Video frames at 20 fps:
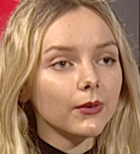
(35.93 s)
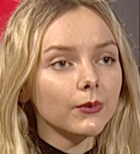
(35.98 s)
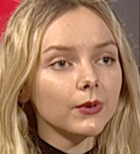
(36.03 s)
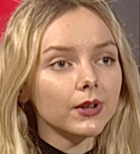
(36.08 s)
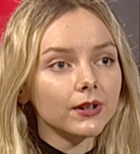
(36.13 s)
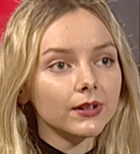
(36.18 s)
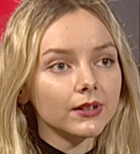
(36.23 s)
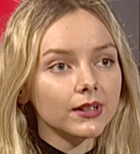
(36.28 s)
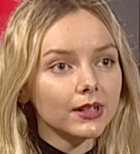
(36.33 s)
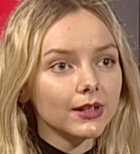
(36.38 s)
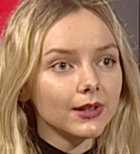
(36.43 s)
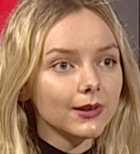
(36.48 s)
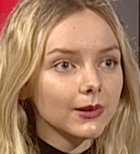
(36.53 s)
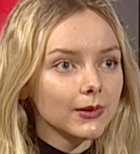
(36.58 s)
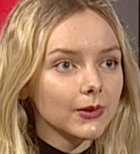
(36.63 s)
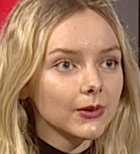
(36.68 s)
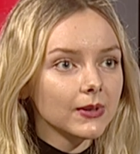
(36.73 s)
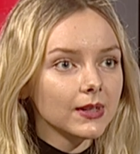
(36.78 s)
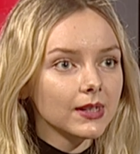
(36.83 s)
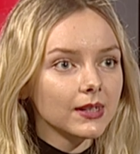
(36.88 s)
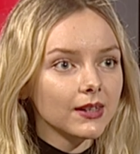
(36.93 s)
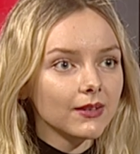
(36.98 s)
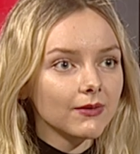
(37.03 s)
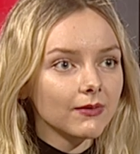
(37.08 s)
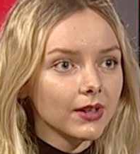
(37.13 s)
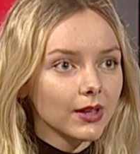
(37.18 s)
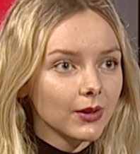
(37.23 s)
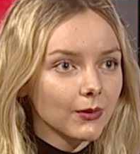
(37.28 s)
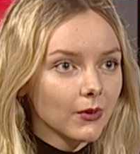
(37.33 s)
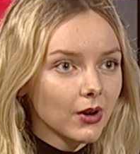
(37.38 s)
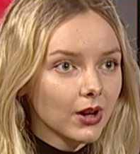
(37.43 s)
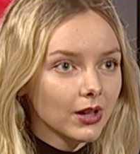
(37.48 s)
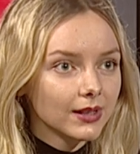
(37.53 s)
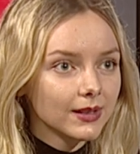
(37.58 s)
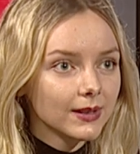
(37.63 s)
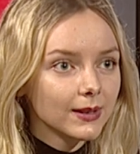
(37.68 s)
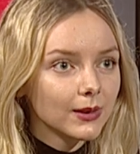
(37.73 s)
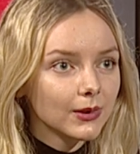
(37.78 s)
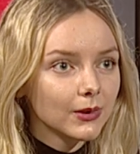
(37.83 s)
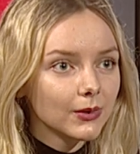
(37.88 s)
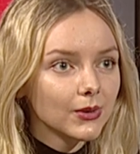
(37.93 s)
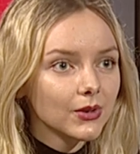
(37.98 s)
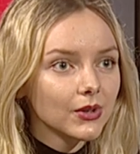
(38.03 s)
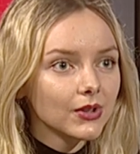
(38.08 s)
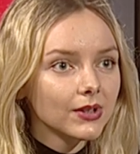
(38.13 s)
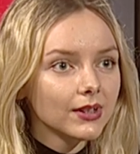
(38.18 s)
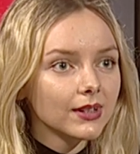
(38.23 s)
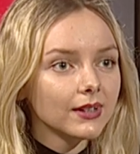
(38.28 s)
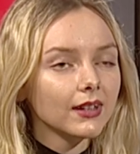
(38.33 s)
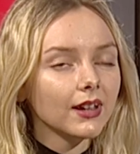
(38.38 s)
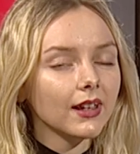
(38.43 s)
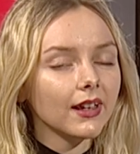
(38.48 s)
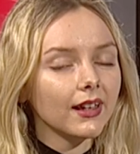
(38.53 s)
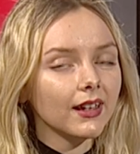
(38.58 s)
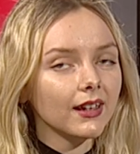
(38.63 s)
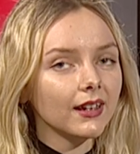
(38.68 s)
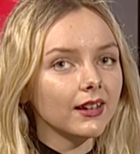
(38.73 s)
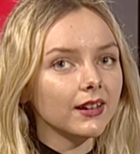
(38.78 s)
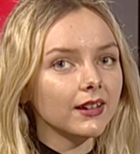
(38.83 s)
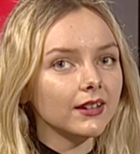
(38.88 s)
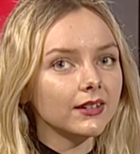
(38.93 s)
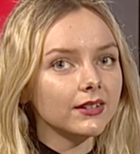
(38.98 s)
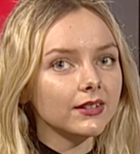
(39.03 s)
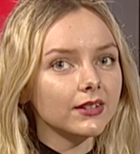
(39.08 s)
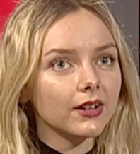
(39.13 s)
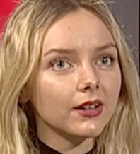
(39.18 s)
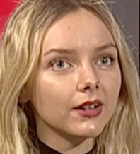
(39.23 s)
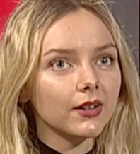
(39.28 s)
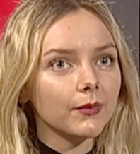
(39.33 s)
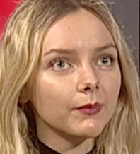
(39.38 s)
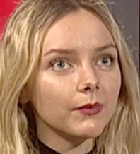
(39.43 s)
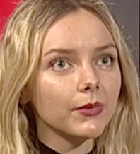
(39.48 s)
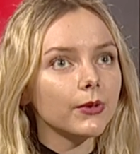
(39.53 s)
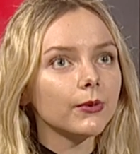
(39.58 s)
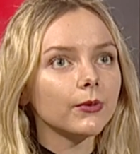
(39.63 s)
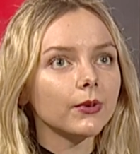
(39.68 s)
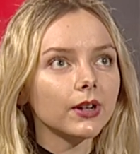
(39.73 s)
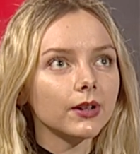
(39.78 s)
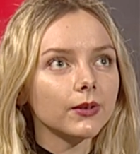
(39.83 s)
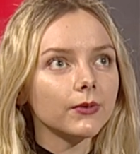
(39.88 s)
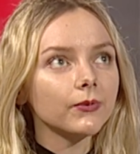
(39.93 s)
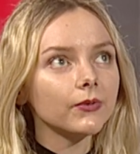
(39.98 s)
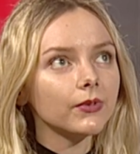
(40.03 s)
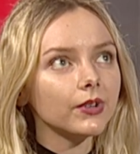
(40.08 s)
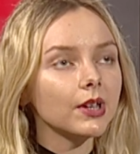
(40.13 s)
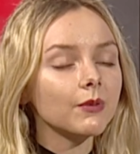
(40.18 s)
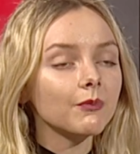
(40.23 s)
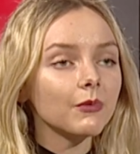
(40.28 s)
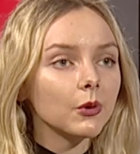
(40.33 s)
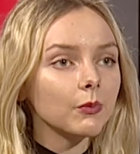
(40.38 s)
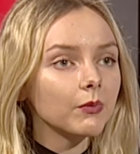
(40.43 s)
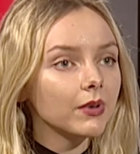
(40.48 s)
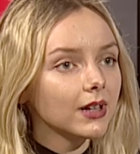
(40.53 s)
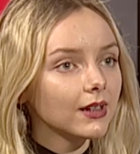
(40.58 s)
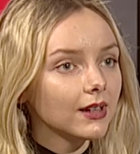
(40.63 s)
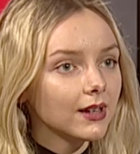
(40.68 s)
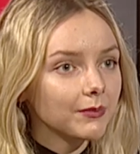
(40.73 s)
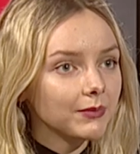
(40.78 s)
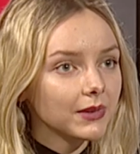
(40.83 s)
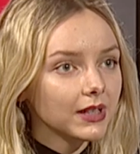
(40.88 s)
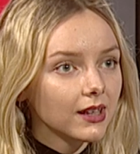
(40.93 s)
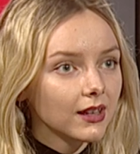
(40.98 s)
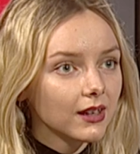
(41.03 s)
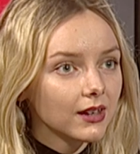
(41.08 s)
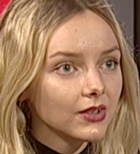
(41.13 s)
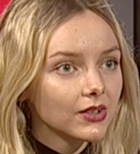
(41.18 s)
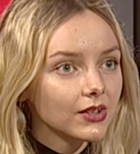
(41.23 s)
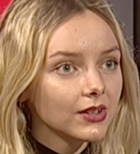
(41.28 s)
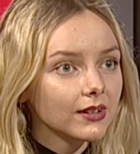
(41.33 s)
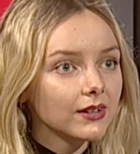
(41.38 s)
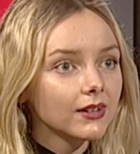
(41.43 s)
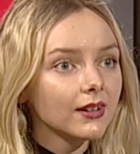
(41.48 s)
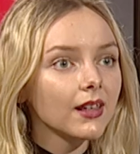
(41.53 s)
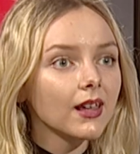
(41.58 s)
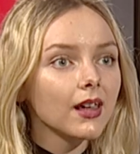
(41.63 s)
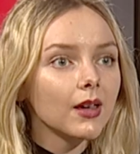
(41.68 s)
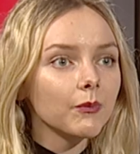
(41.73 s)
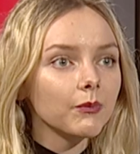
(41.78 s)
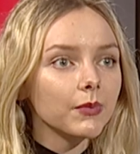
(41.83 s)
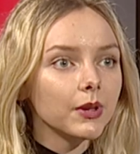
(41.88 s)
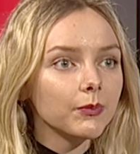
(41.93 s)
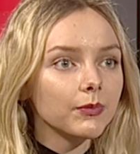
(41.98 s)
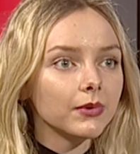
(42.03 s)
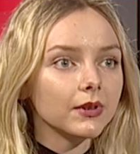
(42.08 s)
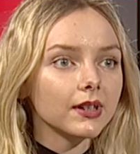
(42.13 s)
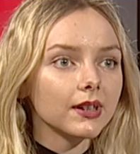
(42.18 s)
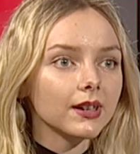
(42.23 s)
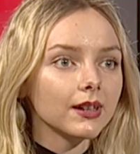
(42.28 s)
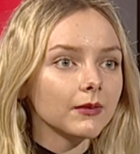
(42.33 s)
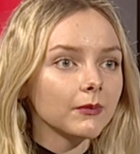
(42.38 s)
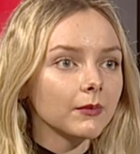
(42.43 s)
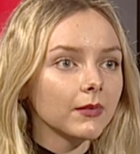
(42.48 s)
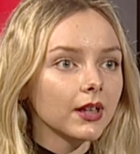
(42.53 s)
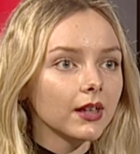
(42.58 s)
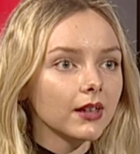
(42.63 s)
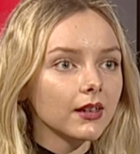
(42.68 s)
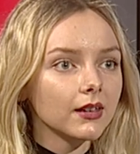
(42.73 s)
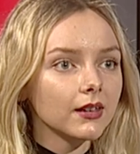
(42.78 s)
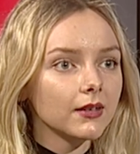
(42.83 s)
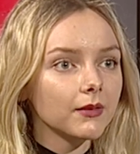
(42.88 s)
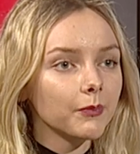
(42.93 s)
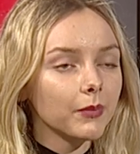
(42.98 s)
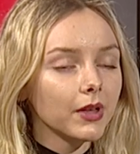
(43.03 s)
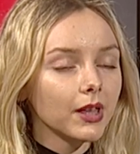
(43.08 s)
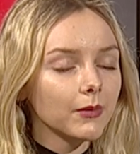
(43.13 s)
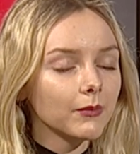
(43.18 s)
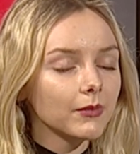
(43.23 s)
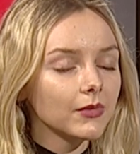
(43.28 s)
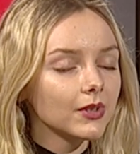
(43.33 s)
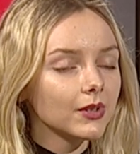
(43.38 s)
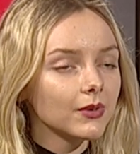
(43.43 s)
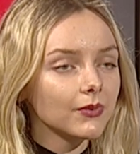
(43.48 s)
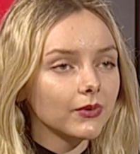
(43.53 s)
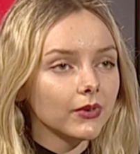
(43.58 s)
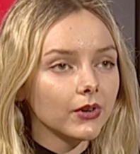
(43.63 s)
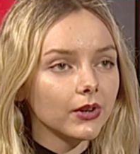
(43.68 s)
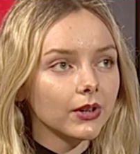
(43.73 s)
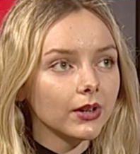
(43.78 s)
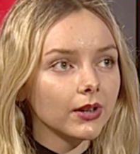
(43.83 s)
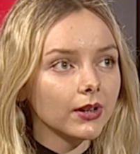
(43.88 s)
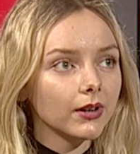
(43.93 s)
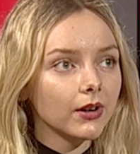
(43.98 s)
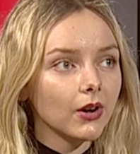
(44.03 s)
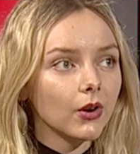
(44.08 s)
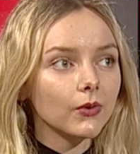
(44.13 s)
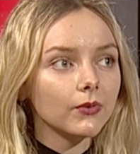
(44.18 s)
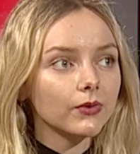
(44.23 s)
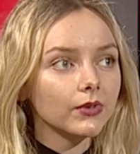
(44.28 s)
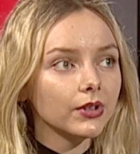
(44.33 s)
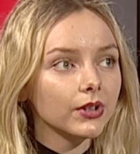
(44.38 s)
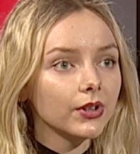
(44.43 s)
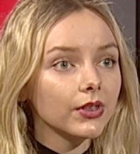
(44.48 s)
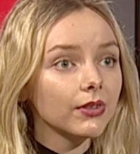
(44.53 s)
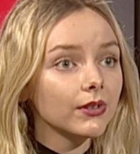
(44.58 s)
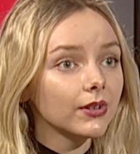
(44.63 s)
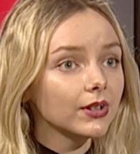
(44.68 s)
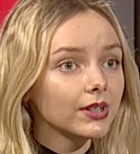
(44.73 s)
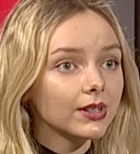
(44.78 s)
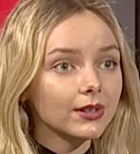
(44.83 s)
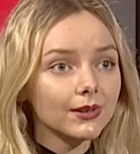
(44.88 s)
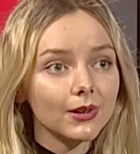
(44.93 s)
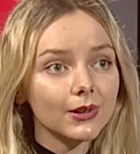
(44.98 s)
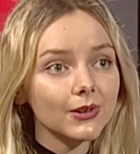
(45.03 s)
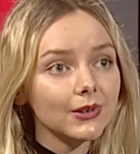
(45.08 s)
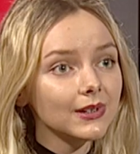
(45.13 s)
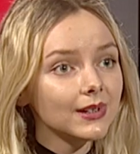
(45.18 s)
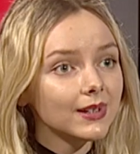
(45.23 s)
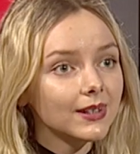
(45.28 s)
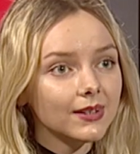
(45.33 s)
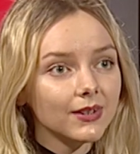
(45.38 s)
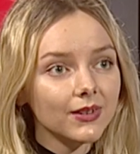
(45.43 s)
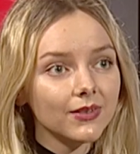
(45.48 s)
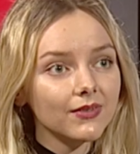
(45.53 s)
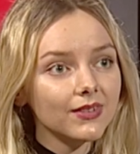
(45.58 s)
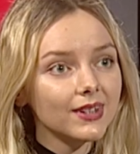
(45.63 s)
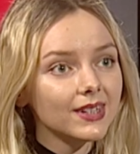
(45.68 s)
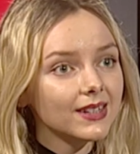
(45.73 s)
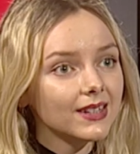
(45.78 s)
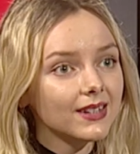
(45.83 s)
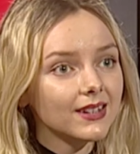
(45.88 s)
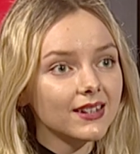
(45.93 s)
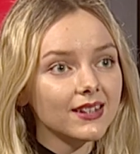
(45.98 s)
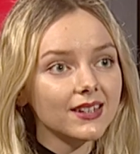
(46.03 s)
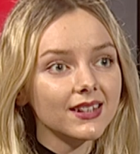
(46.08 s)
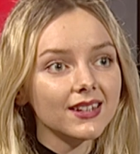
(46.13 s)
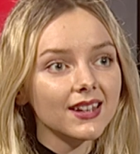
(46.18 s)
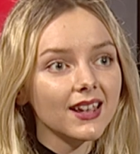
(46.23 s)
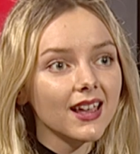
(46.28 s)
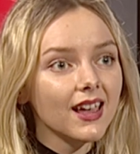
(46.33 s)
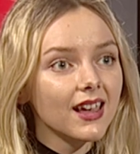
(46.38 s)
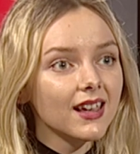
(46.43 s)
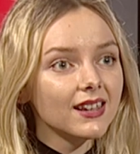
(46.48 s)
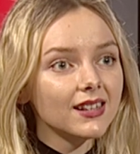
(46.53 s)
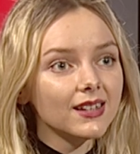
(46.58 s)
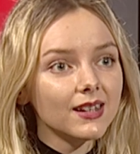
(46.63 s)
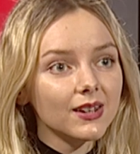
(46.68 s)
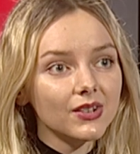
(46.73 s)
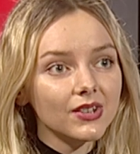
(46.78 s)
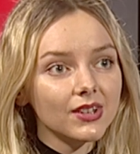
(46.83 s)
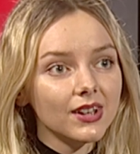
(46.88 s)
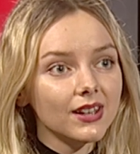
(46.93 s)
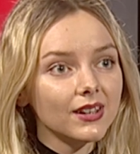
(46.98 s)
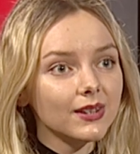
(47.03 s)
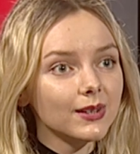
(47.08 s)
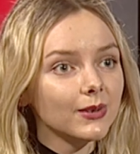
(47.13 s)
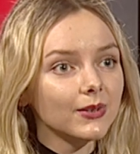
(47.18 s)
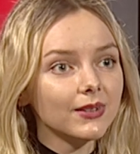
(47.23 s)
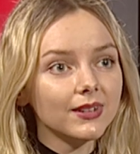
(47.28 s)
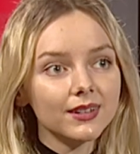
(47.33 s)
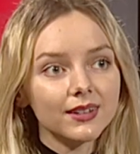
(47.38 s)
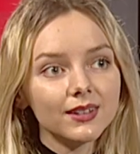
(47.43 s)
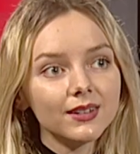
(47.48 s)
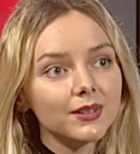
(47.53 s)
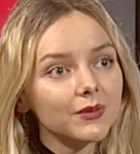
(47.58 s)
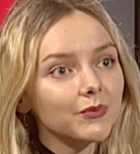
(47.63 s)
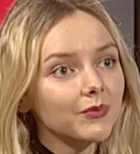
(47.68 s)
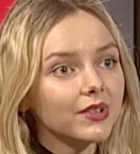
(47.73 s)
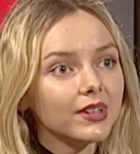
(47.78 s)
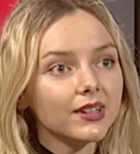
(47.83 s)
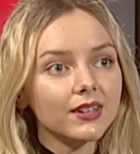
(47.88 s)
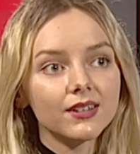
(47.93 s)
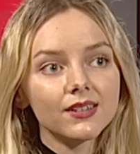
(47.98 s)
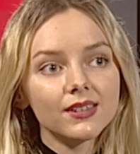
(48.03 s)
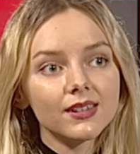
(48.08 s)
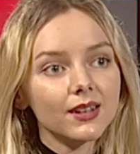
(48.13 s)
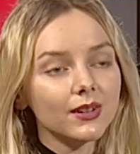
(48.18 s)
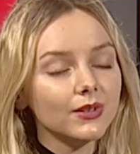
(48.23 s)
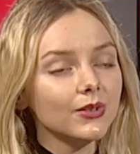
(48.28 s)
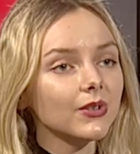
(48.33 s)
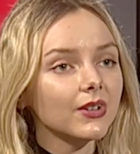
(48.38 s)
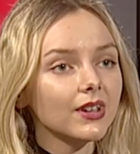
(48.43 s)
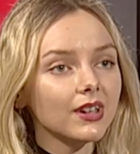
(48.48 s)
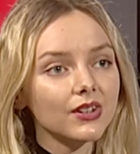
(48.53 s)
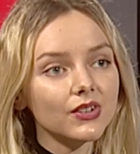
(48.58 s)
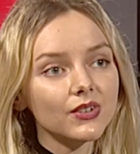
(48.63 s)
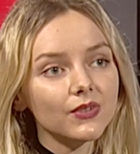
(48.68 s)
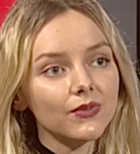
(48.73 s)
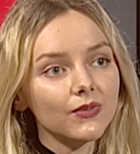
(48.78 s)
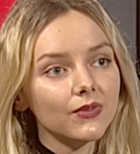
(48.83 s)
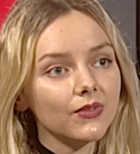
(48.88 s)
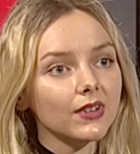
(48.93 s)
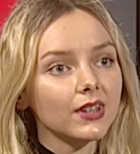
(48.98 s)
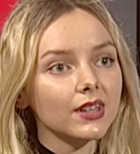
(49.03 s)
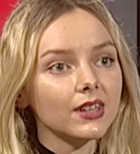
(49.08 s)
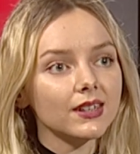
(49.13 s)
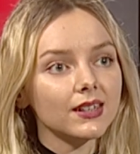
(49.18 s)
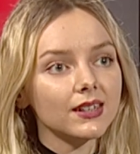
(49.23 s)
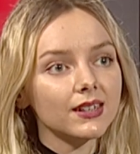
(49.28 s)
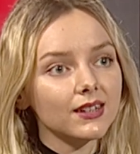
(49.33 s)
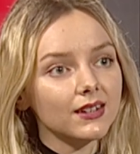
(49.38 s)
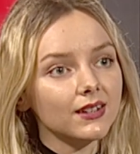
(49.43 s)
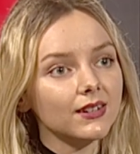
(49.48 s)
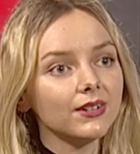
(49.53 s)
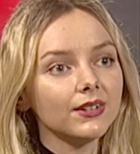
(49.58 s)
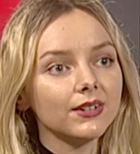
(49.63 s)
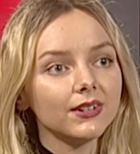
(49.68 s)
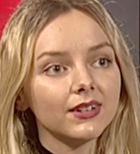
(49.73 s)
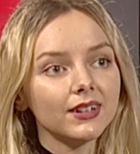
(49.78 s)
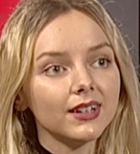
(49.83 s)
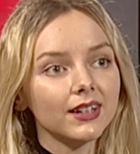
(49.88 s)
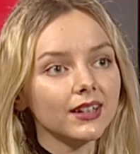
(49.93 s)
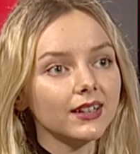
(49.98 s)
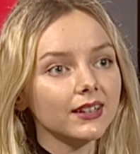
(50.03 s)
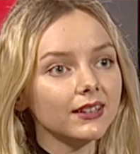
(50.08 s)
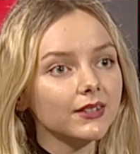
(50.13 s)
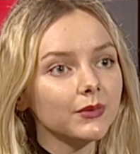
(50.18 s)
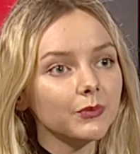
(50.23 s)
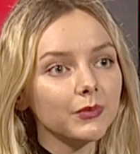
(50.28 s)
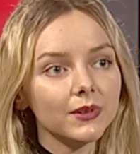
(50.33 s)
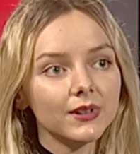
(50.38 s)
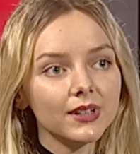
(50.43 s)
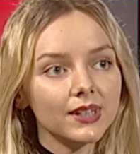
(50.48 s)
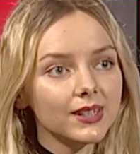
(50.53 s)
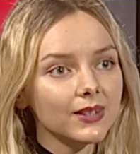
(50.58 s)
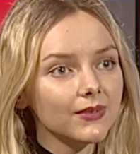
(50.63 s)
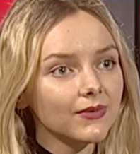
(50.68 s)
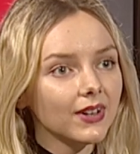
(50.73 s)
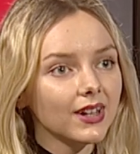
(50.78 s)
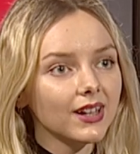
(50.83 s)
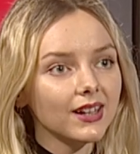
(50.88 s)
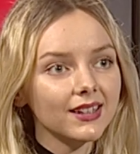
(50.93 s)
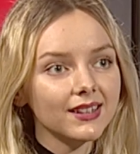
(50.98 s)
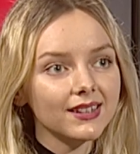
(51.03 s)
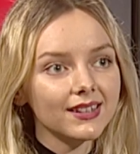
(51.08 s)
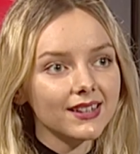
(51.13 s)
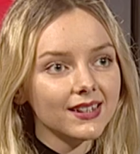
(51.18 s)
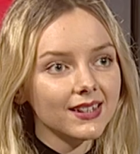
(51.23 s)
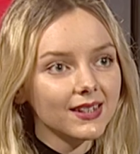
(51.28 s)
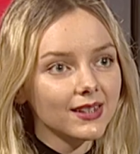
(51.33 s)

We are an inclusive e-wallet solution, and through our free mobile application, people can make payments for over 30 local services, such as utility bills, education fees, internet, police fines,